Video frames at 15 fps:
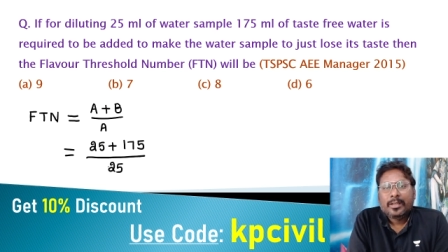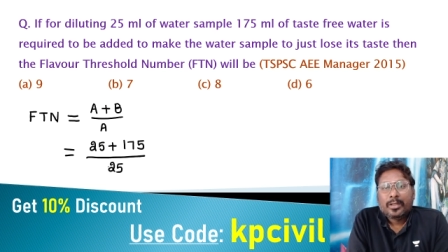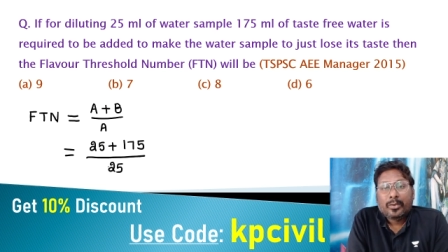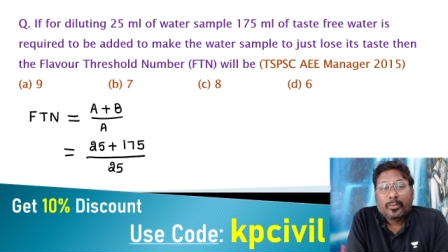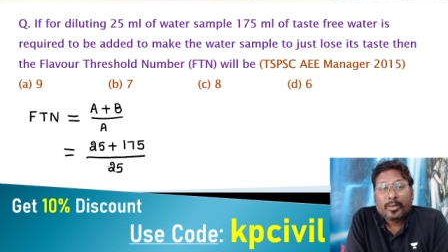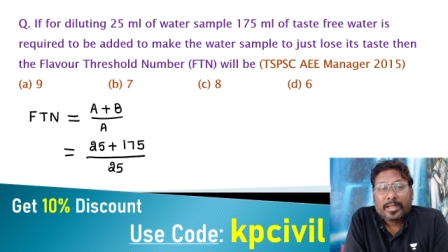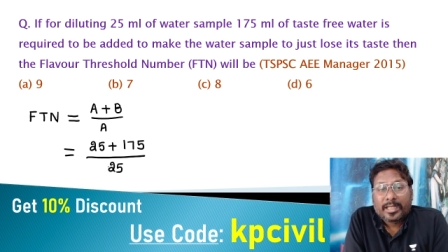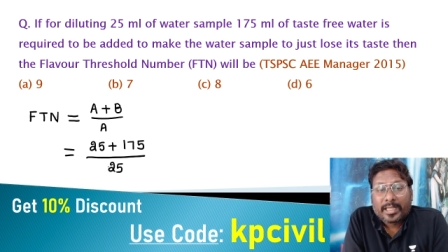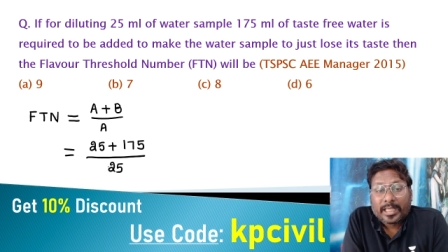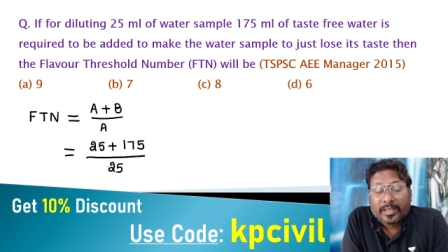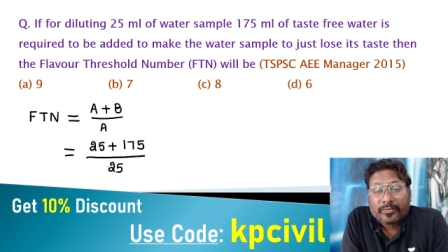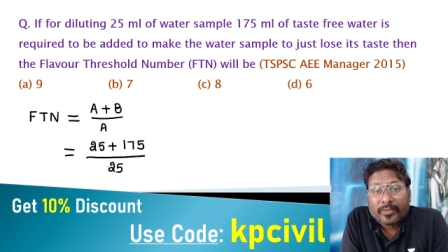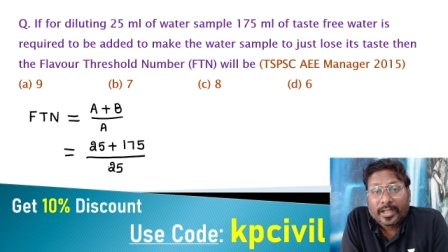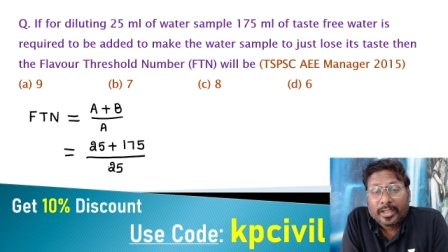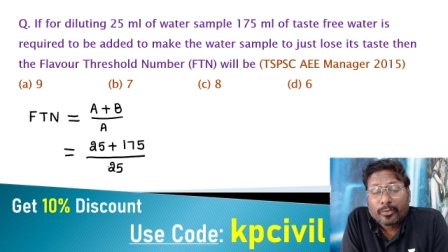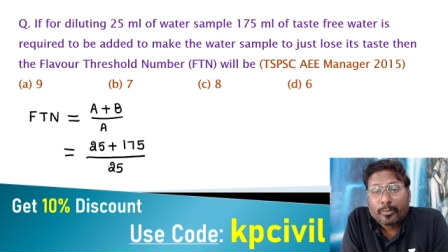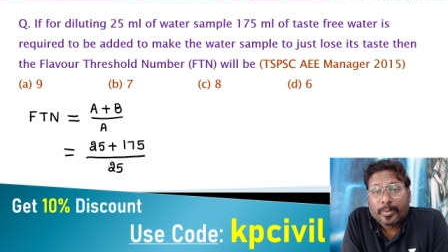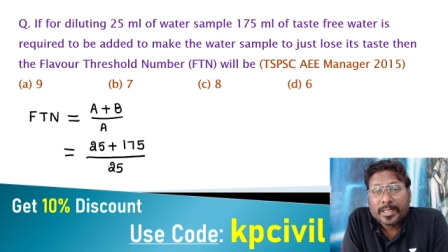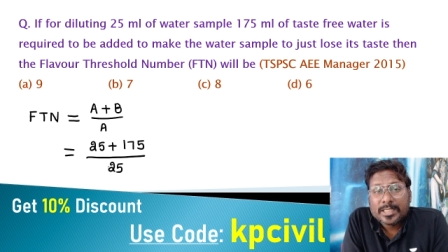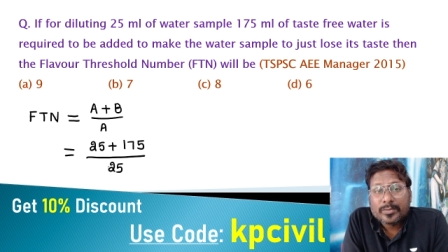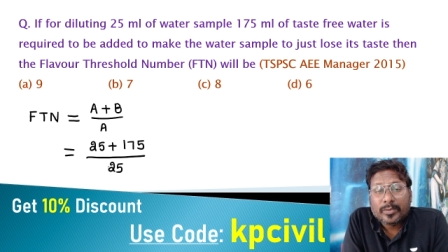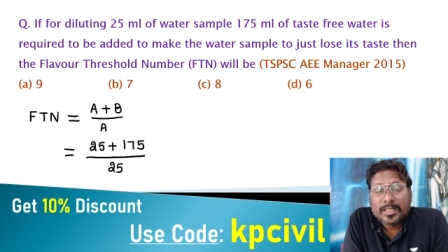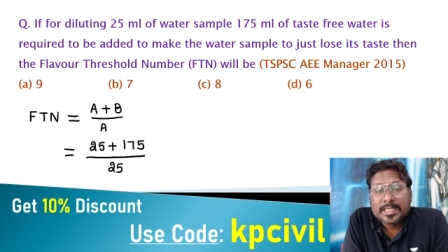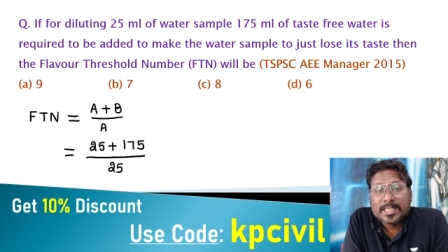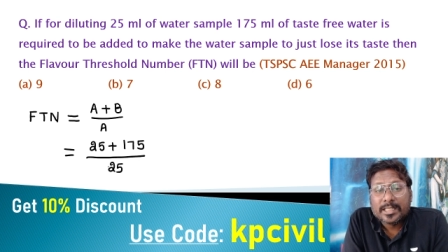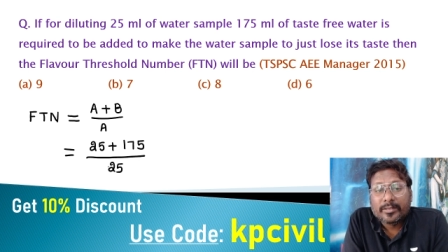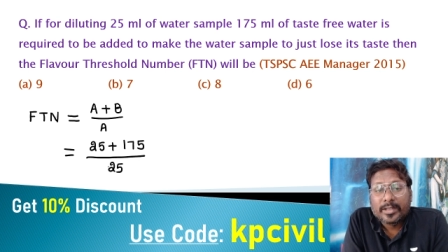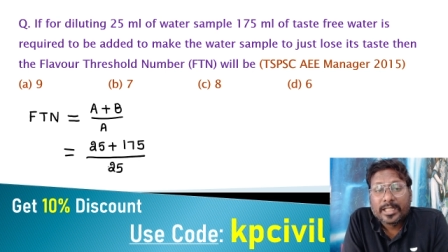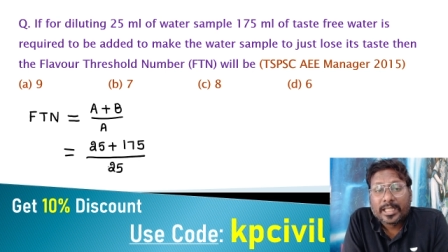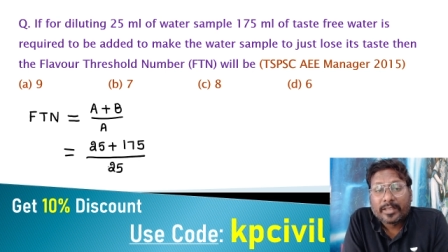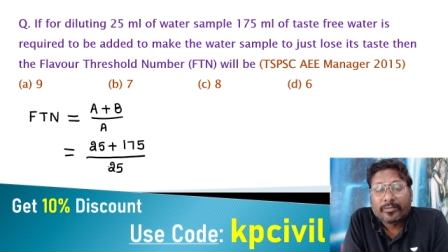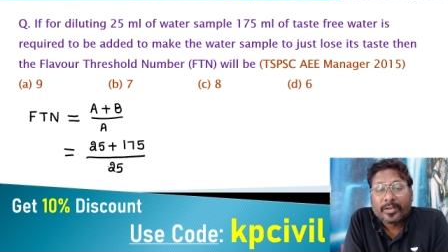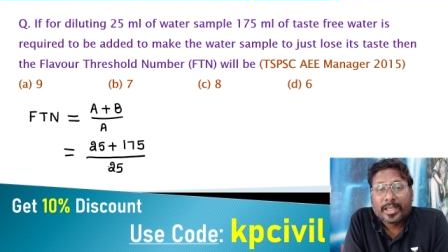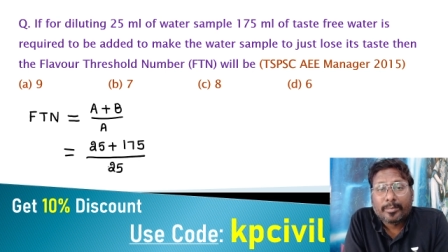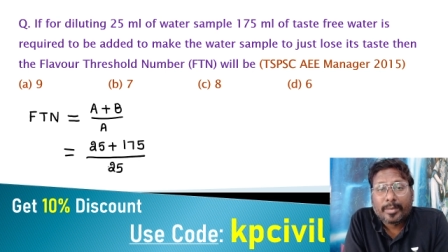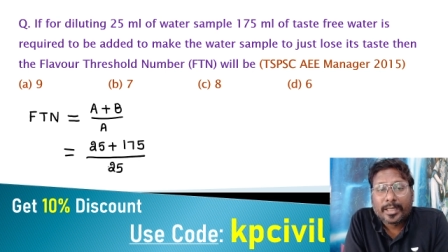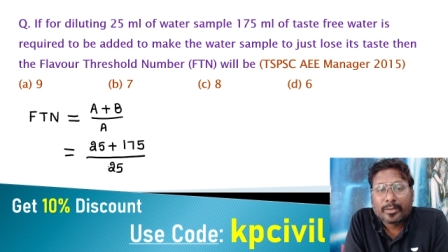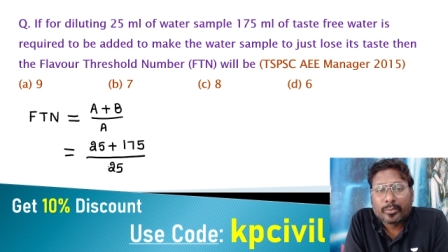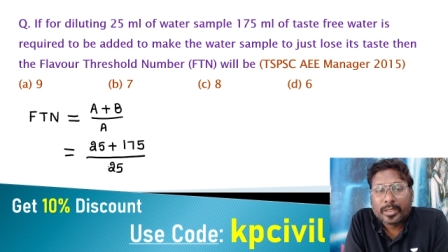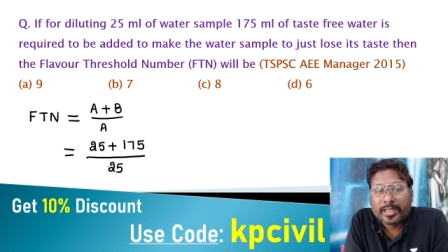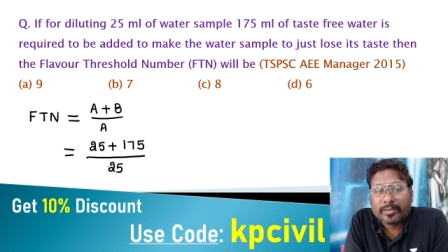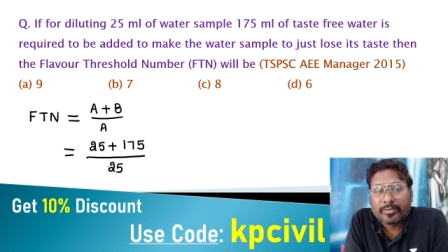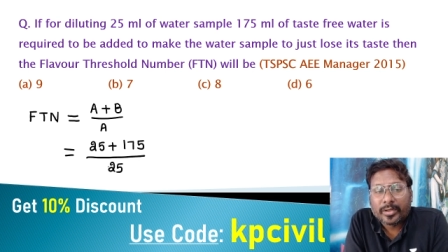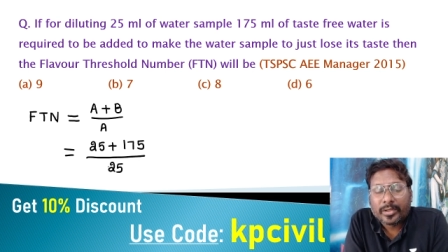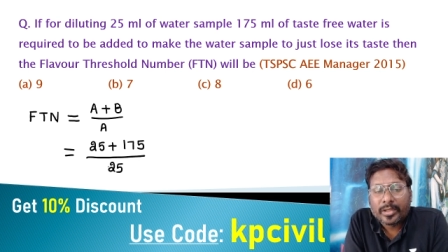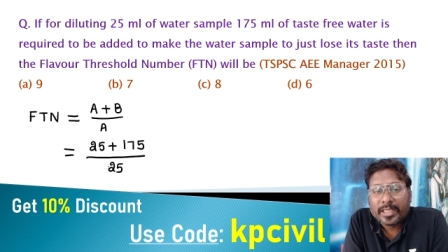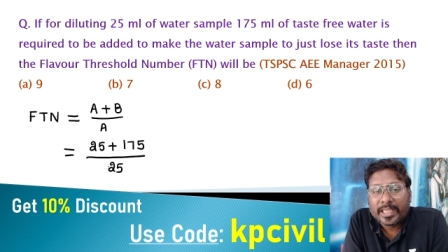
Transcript: 25 plus 175 by 25.